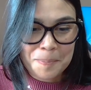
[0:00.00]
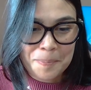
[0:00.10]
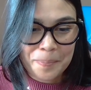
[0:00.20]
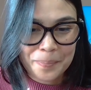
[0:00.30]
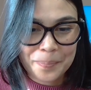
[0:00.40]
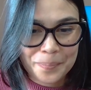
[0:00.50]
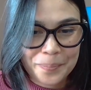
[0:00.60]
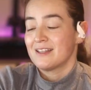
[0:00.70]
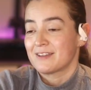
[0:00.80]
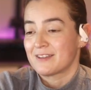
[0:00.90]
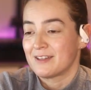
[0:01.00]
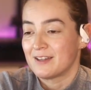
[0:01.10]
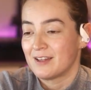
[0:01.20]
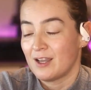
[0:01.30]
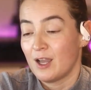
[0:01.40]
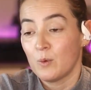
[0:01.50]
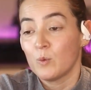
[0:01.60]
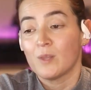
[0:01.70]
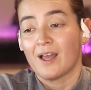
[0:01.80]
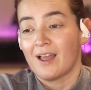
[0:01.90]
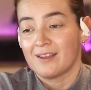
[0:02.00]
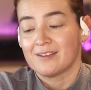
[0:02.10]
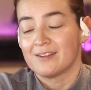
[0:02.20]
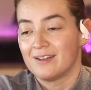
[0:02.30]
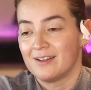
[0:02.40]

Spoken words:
Yes, I think that I would like